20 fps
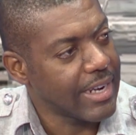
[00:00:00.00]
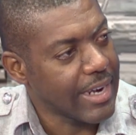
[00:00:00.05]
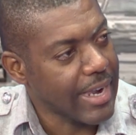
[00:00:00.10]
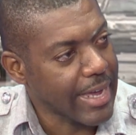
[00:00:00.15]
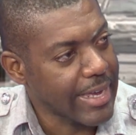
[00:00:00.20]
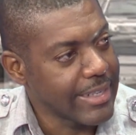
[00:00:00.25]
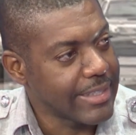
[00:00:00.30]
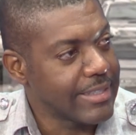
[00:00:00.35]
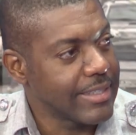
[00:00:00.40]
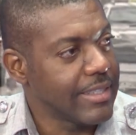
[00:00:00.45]

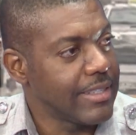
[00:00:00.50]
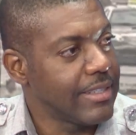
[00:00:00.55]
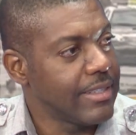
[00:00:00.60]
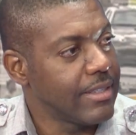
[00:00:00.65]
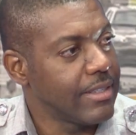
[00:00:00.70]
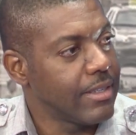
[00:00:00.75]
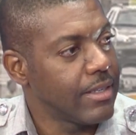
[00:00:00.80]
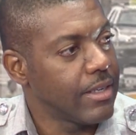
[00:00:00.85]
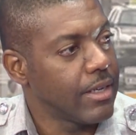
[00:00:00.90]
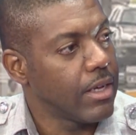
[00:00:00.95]

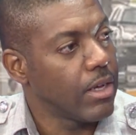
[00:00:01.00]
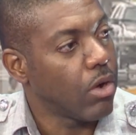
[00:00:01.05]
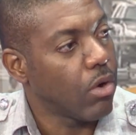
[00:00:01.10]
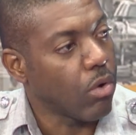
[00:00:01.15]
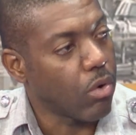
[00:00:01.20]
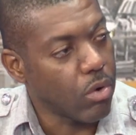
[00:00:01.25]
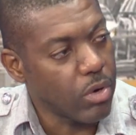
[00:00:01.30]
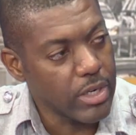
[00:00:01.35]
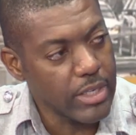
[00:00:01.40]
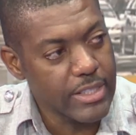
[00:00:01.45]
lighting,
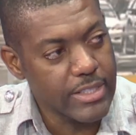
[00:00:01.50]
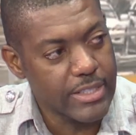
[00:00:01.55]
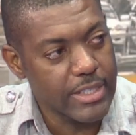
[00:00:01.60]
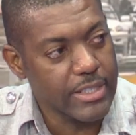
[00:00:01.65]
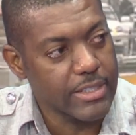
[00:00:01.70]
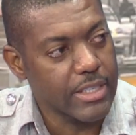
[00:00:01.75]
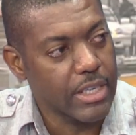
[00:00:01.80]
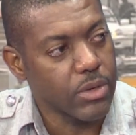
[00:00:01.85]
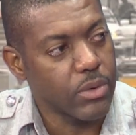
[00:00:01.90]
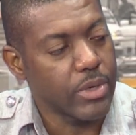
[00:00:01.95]
all these
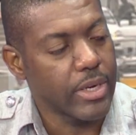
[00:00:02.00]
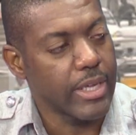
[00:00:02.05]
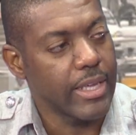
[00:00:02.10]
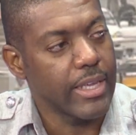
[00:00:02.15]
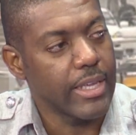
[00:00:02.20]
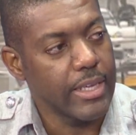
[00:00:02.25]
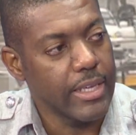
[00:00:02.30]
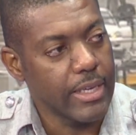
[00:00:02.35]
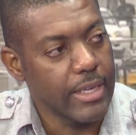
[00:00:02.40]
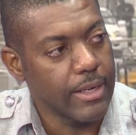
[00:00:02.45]
things are going to
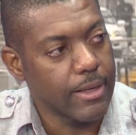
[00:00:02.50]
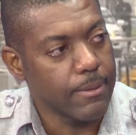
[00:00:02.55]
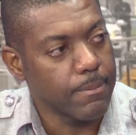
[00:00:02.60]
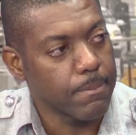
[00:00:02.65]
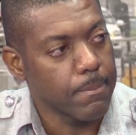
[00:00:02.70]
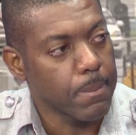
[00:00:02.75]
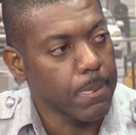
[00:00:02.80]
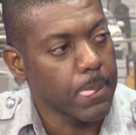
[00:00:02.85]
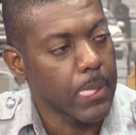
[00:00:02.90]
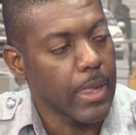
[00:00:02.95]
aid
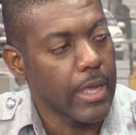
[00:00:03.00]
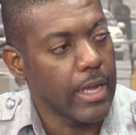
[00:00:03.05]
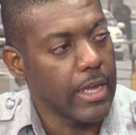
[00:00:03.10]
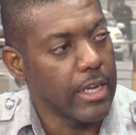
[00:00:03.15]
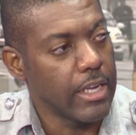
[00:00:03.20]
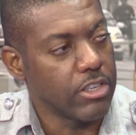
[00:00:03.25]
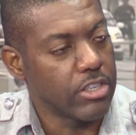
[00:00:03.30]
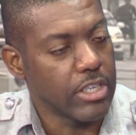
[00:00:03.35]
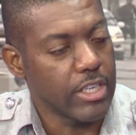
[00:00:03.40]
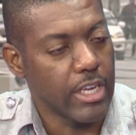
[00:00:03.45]

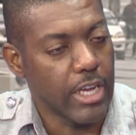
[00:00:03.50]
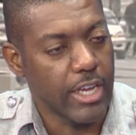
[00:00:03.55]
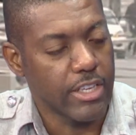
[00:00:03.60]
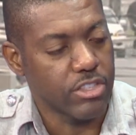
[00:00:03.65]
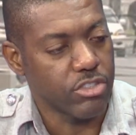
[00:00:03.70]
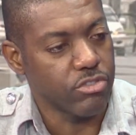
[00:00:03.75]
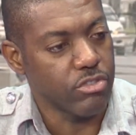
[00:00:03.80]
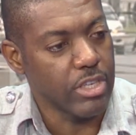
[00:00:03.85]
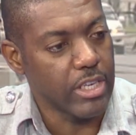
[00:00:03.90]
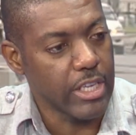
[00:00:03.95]
as
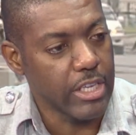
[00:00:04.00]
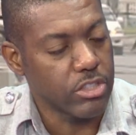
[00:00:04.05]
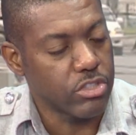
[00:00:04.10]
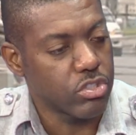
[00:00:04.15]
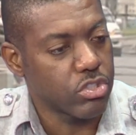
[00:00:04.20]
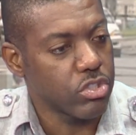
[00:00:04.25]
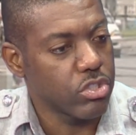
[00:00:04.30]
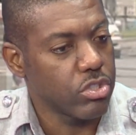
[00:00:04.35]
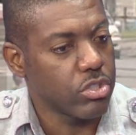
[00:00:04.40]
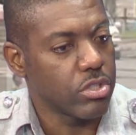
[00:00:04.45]
it
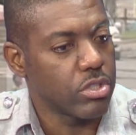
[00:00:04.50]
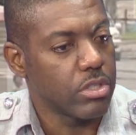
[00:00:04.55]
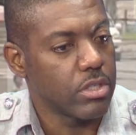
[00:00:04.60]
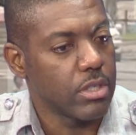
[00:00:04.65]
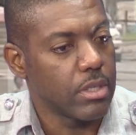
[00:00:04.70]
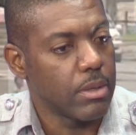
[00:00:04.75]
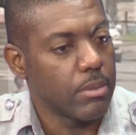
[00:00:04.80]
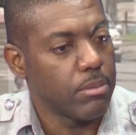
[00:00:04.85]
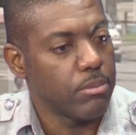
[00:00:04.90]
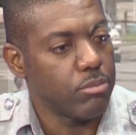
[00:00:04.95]
relates to
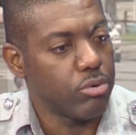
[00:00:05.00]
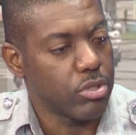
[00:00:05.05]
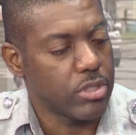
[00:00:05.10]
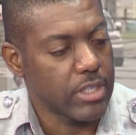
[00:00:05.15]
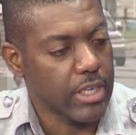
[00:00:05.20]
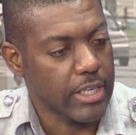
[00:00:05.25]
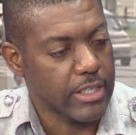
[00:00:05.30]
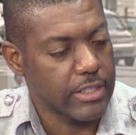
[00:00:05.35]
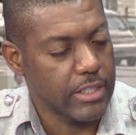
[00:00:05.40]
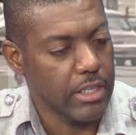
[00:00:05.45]

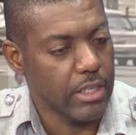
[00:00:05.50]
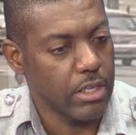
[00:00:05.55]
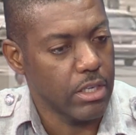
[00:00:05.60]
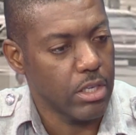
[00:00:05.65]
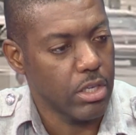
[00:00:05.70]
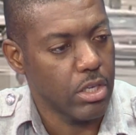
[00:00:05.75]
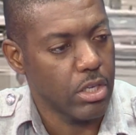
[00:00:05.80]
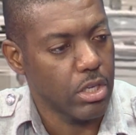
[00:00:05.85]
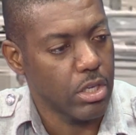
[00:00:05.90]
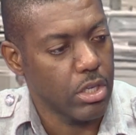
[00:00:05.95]
protecting
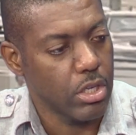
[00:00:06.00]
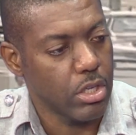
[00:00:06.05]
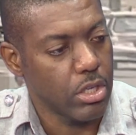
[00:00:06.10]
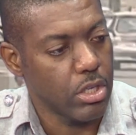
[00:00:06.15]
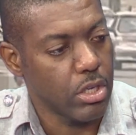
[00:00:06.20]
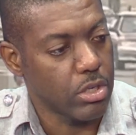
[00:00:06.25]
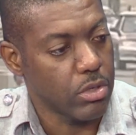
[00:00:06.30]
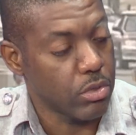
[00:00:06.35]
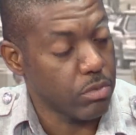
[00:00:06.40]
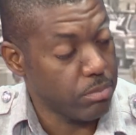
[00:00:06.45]

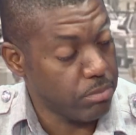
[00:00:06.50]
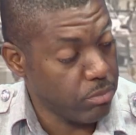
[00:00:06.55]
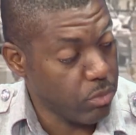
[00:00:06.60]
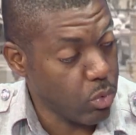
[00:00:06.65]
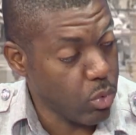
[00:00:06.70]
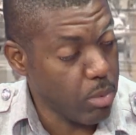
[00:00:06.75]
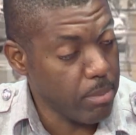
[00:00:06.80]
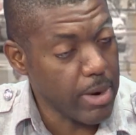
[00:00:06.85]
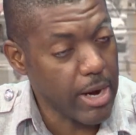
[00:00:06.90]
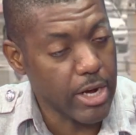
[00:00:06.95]
your
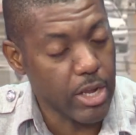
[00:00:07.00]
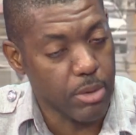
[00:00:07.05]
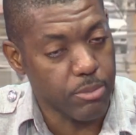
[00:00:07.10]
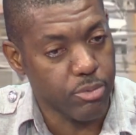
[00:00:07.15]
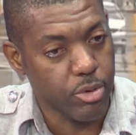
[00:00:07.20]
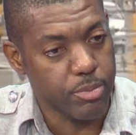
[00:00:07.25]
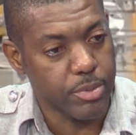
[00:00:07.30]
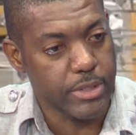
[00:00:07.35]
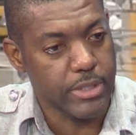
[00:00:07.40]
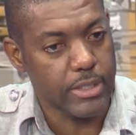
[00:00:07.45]
home and your
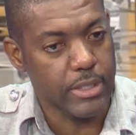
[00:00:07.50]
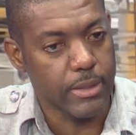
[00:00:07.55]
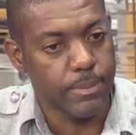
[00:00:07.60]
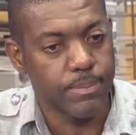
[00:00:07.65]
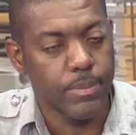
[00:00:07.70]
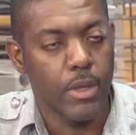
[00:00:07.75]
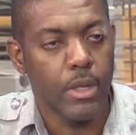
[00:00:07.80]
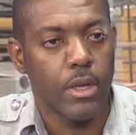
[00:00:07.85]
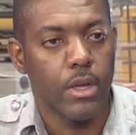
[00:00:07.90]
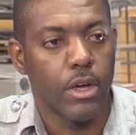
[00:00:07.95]
property,
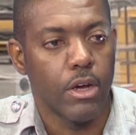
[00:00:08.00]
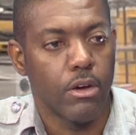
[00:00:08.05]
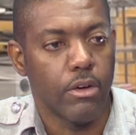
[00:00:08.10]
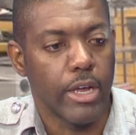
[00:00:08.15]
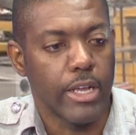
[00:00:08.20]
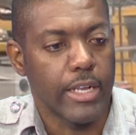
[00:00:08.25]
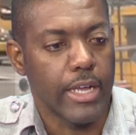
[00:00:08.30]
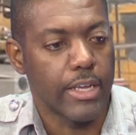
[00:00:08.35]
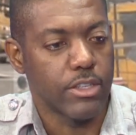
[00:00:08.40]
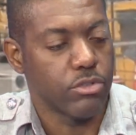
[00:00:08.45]

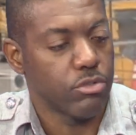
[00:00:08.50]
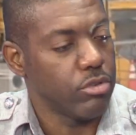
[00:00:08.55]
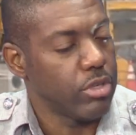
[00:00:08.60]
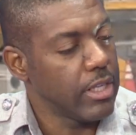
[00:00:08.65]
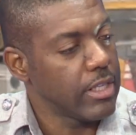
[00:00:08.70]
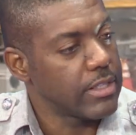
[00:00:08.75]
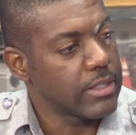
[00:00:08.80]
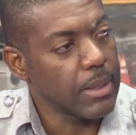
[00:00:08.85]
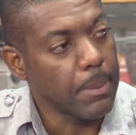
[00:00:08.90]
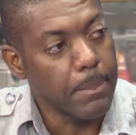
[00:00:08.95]
right? As it
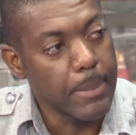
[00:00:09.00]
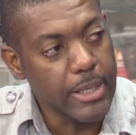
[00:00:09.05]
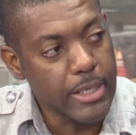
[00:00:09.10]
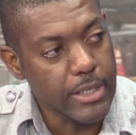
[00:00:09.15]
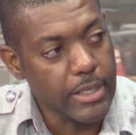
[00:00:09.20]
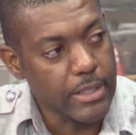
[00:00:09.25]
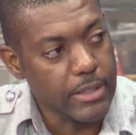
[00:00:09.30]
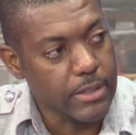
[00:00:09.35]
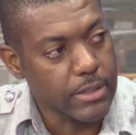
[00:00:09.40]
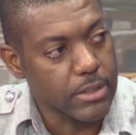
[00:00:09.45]
relates to
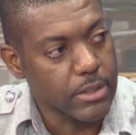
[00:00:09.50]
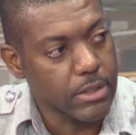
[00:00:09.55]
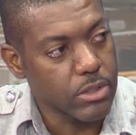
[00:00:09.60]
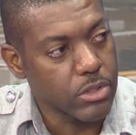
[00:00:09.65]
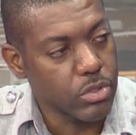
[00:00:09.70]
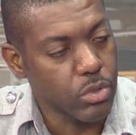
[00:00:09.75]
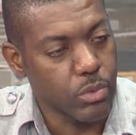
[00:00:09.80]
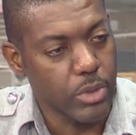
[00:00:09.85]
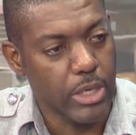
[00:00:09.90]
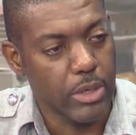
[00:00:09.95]
murders,
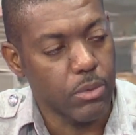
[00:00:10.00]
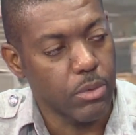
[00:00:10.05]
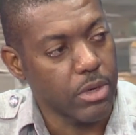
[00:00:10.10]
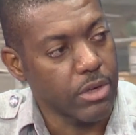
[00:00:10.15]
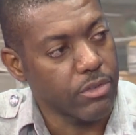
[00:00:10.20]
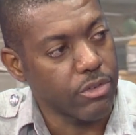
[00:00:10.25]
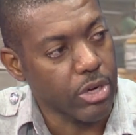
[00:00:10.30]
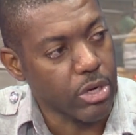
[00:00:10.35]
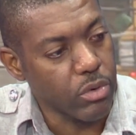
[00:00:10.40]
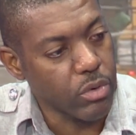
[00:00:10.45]
so we would
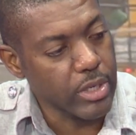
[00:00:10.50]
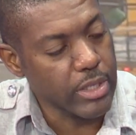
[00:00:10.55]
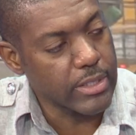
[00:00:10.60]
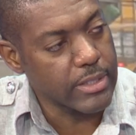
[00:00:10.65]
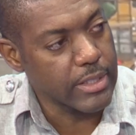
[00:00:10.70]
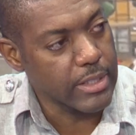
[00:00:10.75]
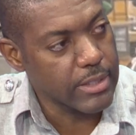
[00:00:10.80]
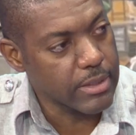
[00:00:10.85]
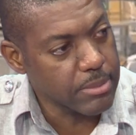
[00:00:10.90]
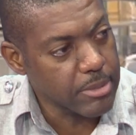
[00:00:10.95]
have
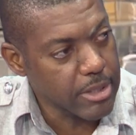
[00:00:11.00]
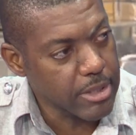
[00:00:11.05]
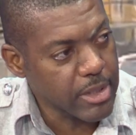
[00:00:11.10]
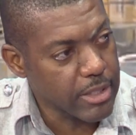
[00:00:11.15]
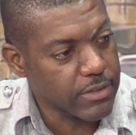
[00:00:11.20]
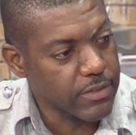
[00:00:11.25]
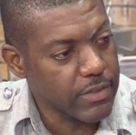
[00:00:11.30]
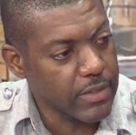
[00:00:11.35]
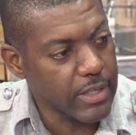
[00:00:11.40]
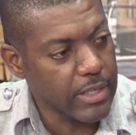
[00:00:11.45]
recorded 6
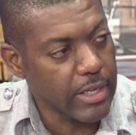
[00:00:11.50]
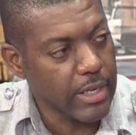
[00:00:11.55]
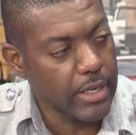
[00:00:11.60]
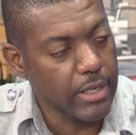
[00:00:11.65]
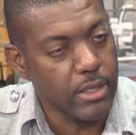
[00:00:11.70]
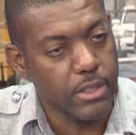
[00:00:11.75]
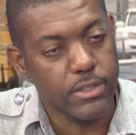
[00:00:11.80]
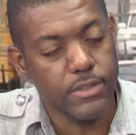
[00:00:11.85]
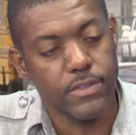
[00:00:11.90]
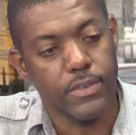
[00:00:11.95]
murders for the year
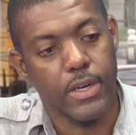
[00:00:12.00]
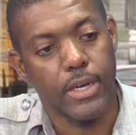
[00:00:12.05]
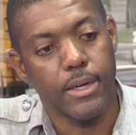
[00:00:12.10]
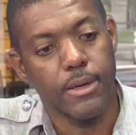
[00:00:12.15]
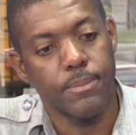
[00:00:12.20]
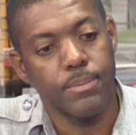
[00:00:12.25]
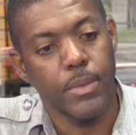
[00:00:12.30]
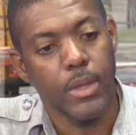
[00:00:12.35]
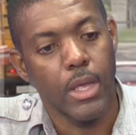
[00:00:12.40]
thus far.